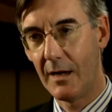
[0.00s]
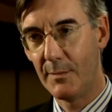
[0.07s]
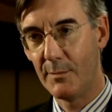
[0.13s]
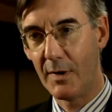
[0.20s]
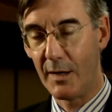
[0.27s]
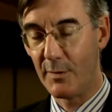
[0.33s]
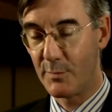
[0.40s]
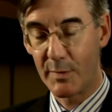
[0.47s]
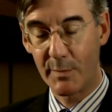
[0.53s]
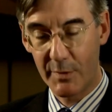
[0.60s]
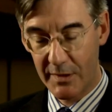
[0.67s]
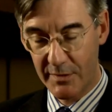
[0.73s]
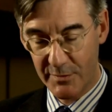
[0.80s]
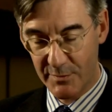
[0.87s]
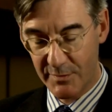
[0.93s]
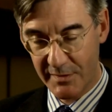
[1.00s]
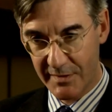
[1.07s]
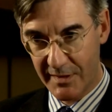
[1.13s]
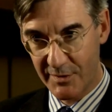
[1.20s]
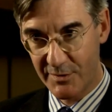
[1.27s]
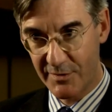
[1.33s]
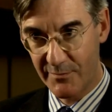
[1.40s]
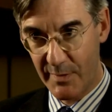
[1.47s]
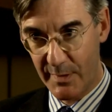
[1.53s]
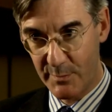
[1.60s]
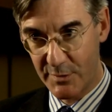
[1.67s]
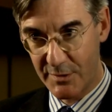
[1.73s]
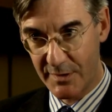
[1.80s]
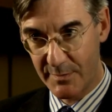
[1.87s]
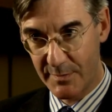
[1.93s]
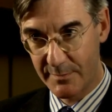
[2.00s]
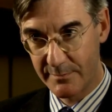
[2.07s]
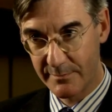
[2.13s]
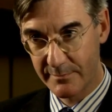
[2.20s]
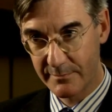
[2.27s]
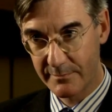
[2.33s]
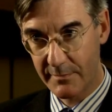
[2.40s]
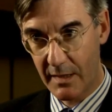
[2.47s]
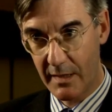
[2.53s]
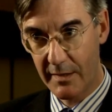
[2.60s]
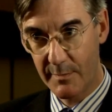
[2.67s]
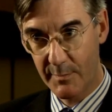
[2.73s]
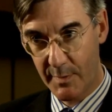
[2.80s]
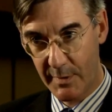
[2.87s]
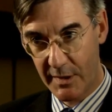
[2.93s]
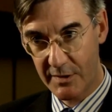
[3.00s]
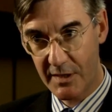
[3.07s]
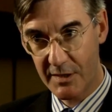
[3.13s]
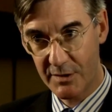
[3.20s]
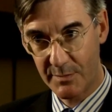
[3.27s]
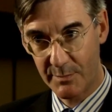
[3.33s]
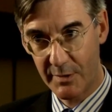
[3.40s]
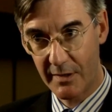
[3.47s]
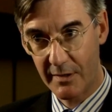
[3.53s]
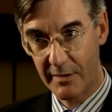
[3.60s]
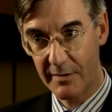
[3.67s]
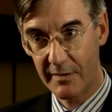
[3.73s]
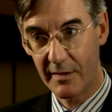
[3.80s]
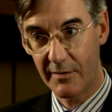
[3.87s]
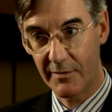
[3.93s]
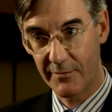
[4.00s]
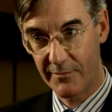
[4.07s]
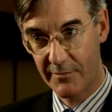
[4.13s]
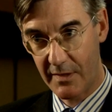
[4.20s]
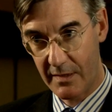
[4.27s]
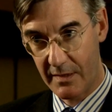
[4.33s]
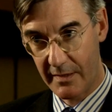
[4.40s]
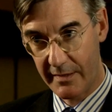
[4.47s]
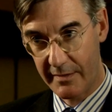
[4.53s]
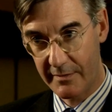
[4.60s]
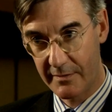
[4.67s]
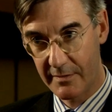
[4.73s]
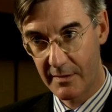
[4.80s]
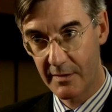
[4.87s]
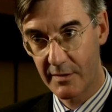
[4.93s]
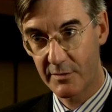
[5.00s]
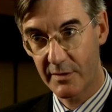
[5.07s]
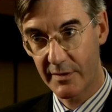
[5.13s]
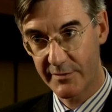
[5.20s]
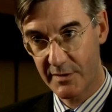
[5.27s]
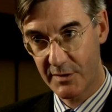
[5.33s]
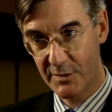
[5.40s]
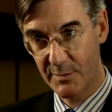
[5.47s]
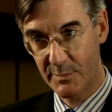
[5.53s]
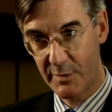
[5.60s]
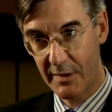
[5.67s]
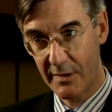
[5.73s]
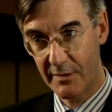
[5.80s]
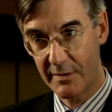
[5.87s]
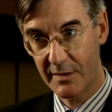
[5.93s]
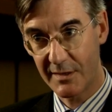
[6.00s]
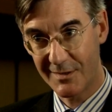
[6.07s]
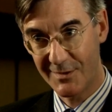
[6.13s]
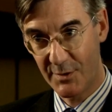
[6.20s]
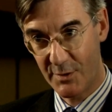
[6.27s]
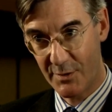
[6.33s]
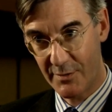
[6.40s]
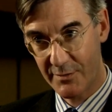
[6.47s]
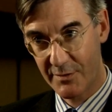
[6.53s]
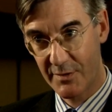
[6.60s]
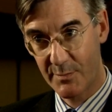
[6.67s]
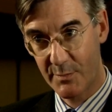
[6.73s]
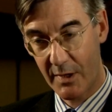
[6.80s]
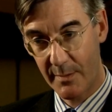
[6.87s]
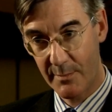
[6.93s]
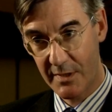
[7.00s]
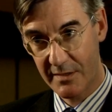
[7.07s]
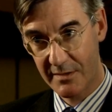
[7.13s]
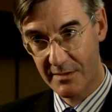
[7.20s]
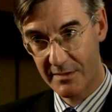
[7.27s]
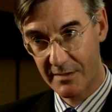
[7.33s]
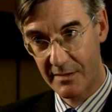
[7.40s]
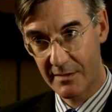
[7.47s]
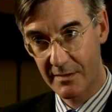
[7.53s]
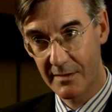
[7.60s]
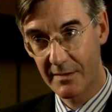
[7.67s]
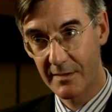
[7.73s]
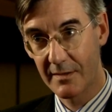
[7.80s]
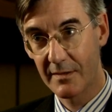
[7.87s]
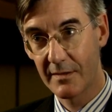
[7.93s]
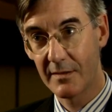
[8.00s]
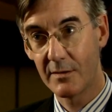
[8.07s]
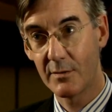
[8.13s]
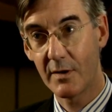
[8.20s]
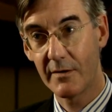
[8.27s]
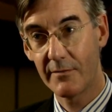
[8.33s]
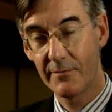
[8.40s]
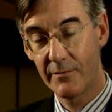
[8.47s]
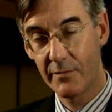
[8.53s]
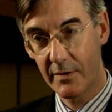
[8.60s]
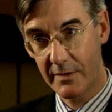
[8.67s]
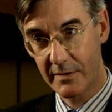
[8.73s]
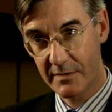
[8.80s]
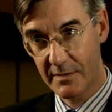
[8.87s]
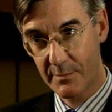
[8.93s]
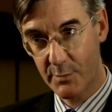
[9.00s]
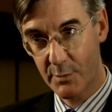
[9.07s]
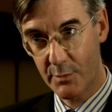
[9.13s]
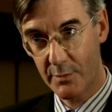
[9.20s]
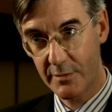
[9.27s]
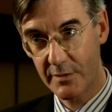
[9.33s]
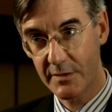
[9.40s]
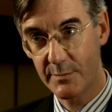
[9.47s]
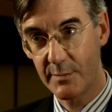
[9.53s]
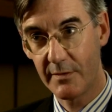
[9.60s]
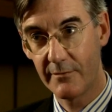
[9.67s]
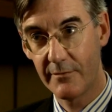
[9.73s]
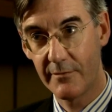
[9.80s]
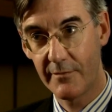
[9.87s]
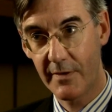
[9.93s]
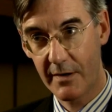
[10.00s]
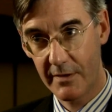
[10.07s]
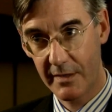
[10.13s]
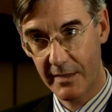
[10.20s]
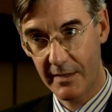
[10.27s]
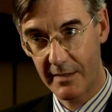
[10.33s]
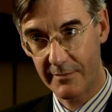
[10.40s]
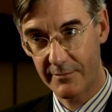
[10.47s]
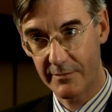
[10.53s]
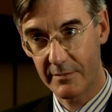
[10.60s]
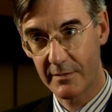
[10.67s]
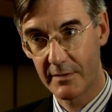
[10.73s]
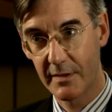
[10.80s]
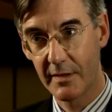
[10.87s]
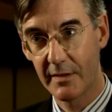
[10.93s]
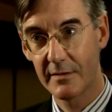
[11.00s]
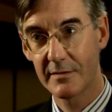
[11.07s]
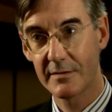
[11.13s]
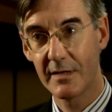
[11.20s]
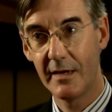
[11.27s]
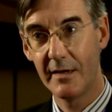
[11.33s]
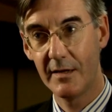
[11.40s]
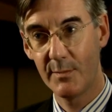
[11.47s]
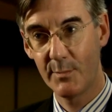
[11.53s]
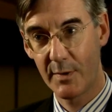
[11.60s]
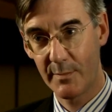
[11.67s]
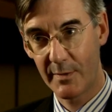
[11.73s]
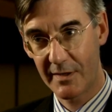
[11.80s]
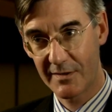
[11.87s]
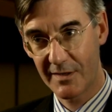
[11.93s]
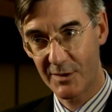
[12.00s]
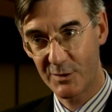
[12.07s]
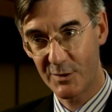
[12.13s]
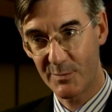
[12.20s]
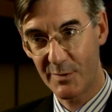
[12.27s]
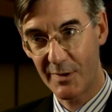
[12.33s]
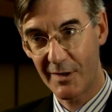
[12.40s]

I would be opposed to extension of membership. An implementation period is fine. A transition period is not. The Prime Minister, who I fully support, has been very careful to say an implementation